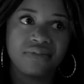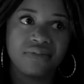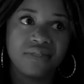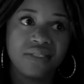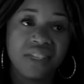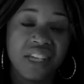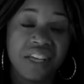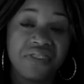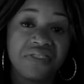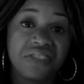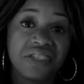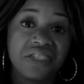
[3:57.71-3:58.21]

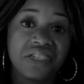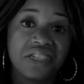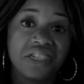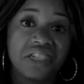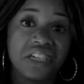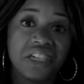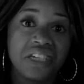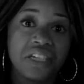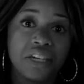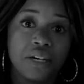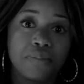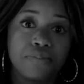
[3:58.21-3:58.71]
Never did
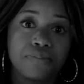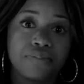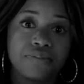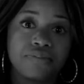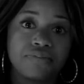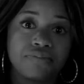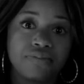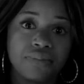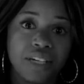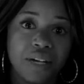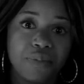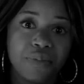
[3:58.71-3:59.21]
end up
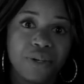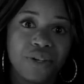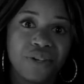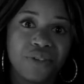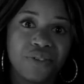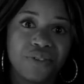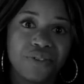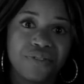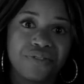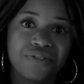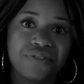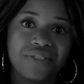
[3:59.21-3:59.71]
coming
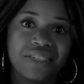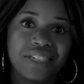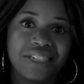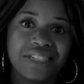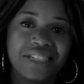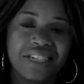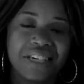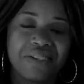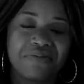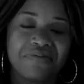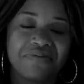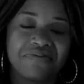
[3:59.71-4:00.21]
off
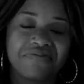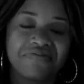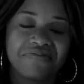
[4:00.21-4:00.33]
daytime.